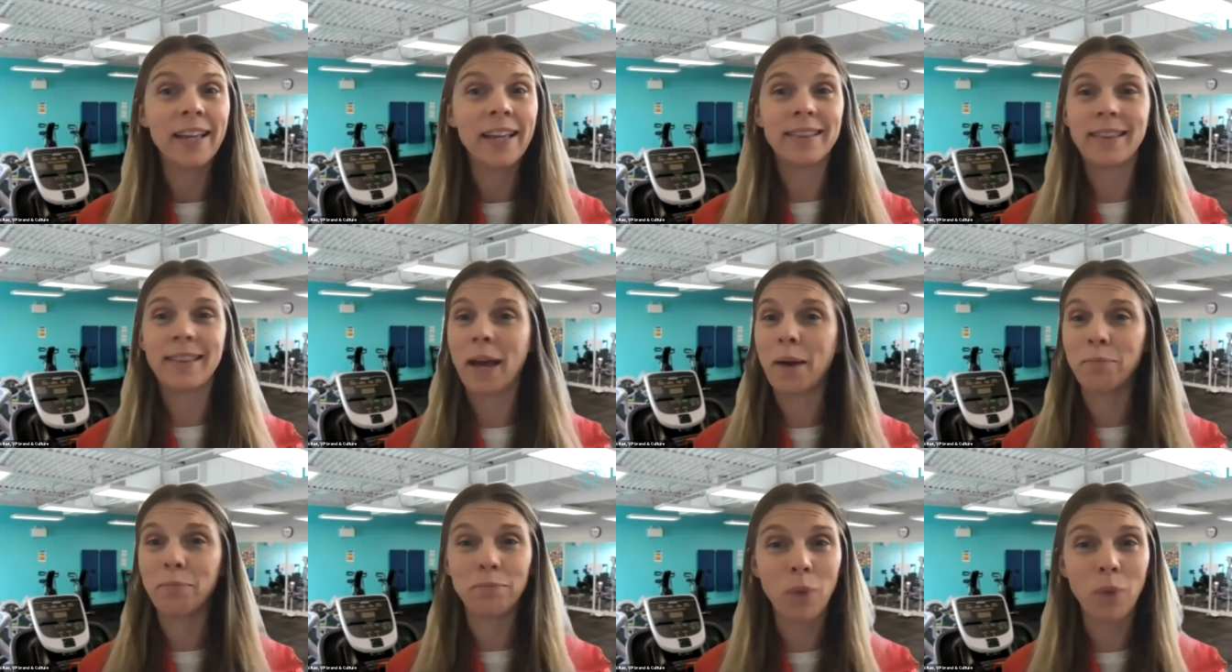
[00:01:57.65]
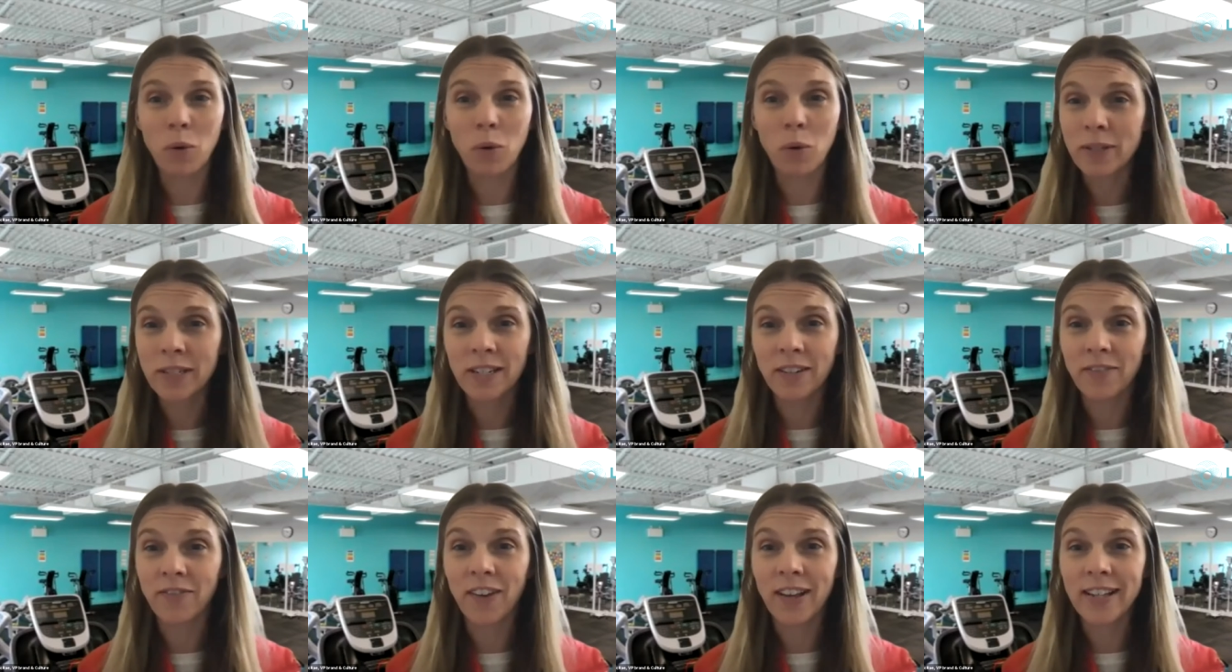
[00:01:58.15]
that
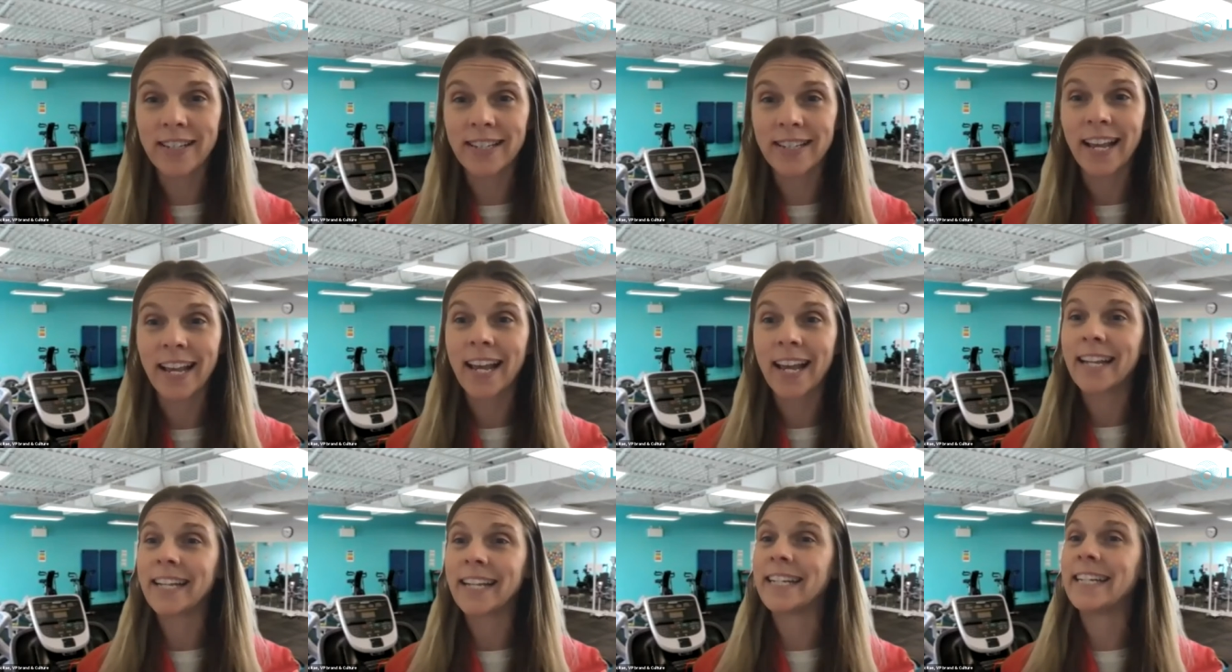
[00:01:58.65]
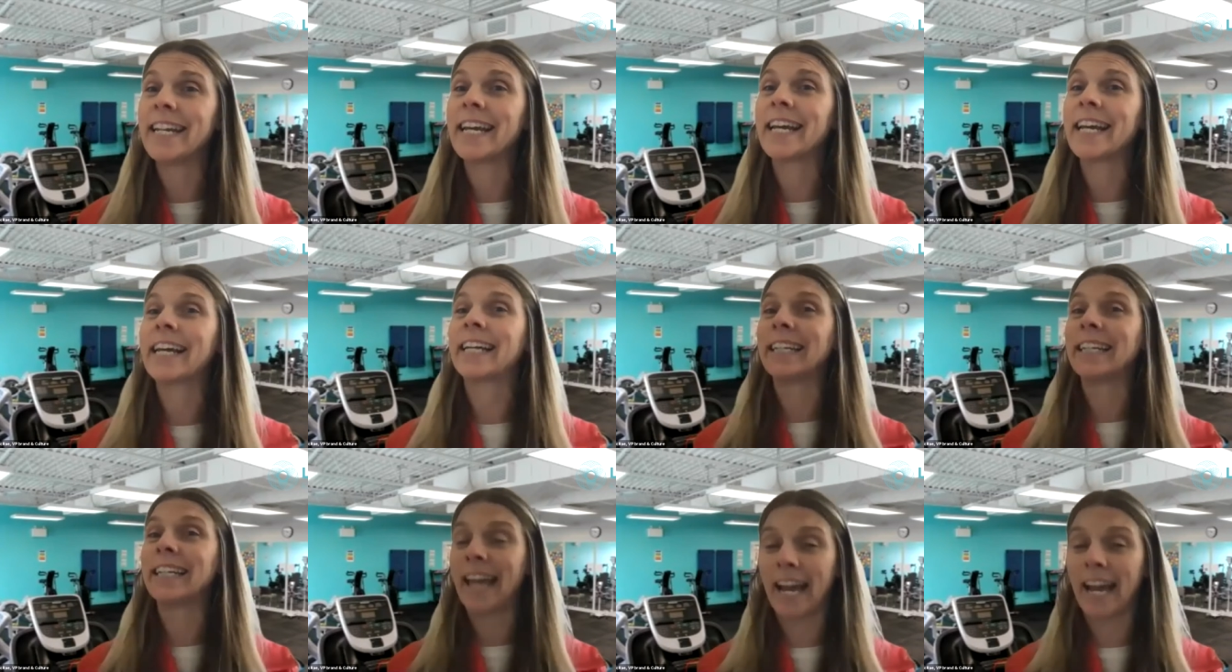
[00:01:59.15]
most of us
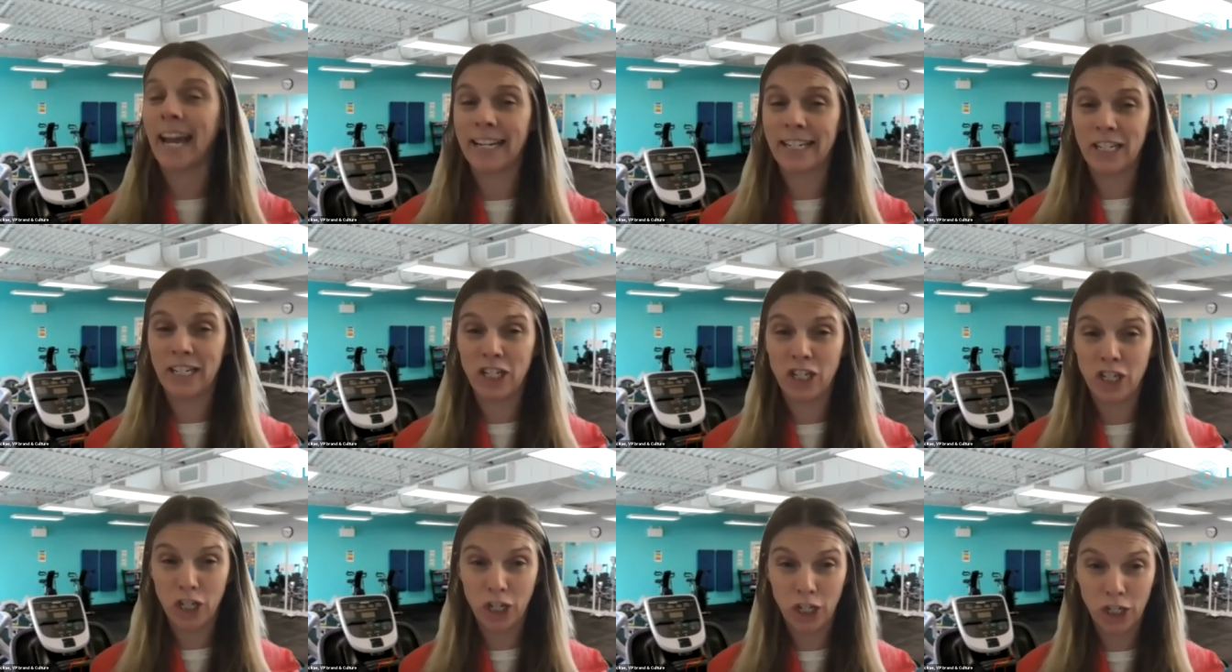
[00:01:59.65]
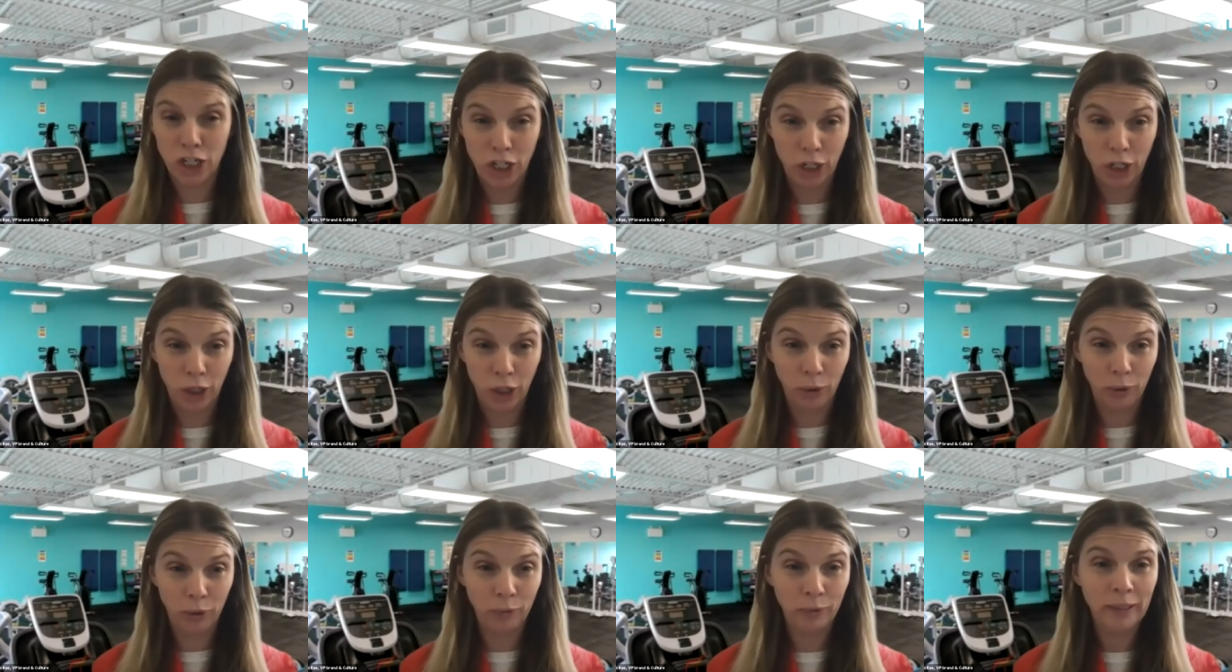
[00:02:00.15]
neglect to
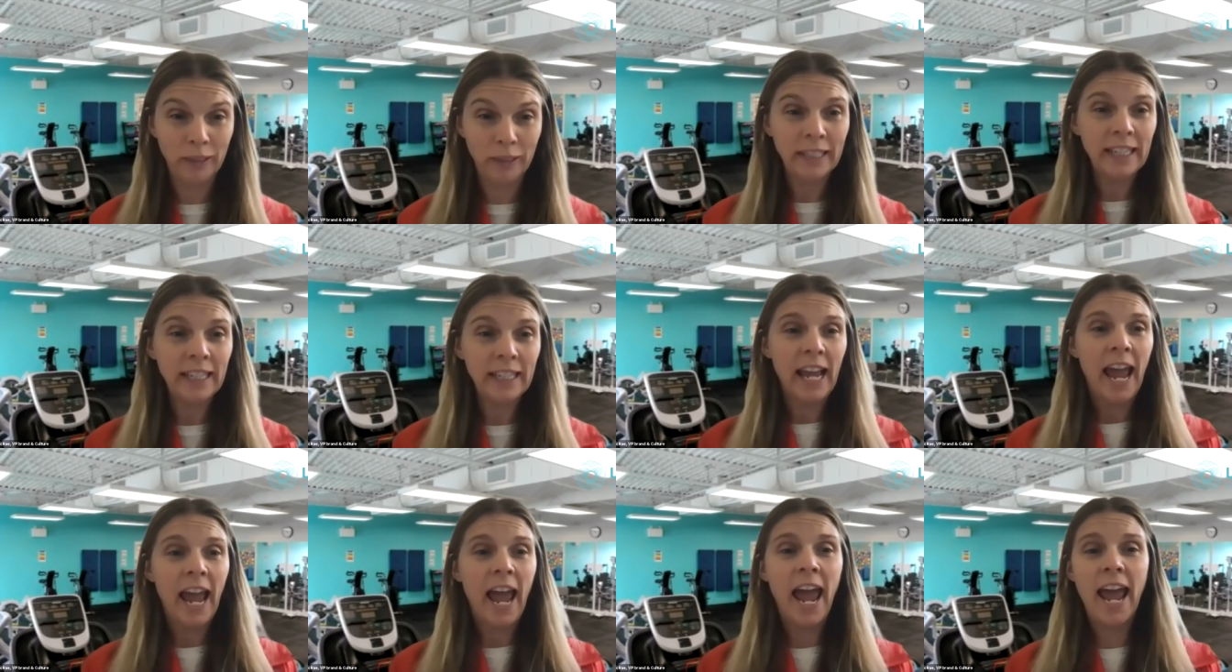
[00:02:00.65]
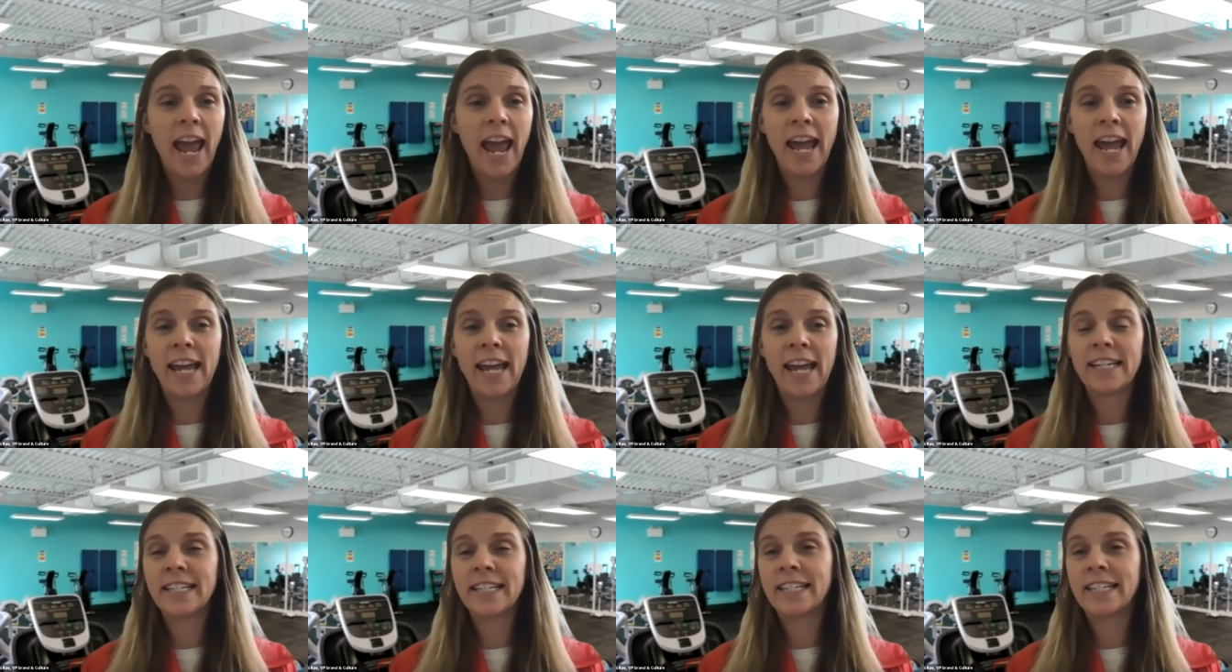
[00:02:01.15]
do.
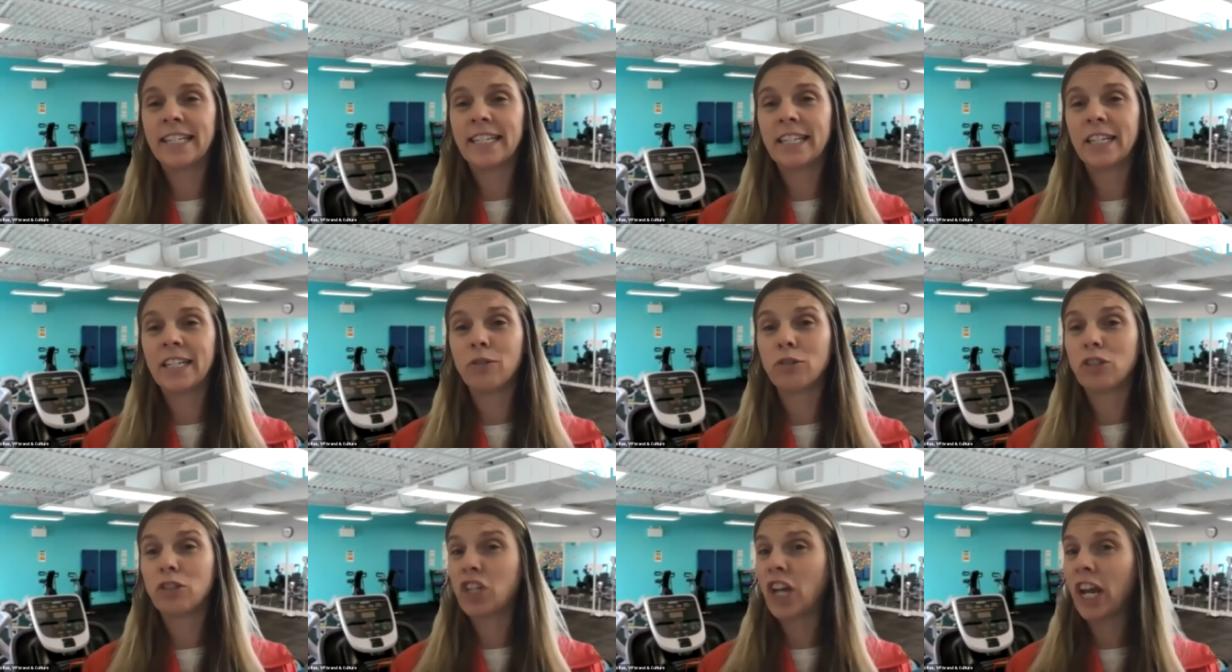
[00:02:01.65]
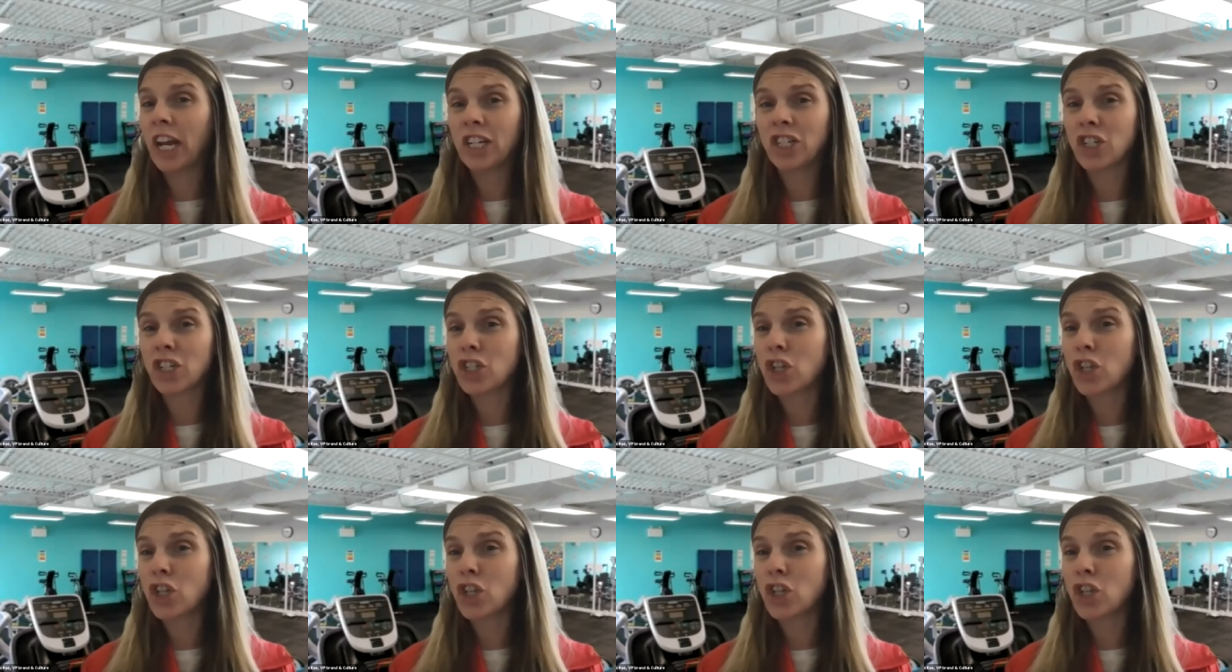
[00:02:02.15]
And, you know, change is